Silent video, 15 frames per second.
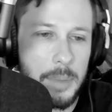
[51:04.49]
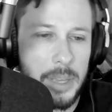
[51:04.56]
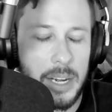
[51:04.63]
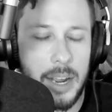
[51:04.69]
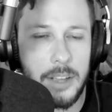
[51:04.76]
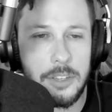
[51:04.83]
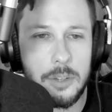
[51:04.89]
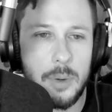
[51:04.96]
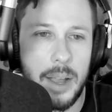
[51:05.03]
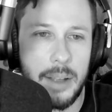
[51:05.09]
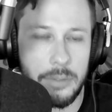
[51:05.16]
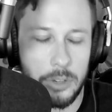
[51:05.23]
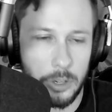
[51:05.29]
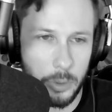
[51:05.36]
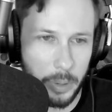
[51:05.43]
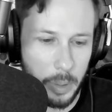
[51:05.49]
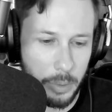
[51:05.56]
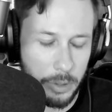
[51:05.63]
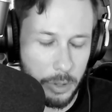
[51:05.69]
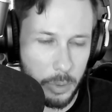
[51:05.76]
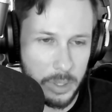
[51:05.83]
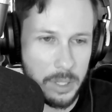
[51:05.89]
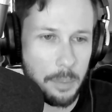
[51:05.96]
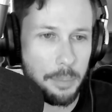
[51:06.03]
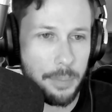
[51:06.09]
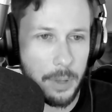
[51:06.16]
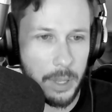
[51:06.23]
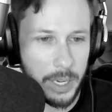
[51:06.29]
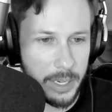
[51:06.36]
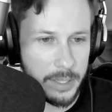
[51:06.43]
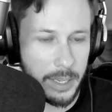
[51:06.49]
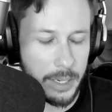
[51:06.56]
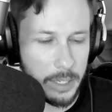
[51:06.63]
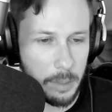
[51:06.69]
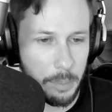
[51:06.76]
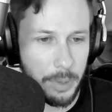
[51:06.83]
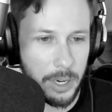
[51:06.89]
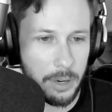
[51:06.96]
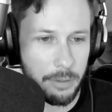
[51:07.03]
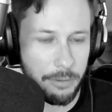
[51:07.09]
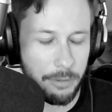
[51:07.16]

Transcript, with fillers: I mean, I do have to agree with you. It's a, like I said, it's a bigger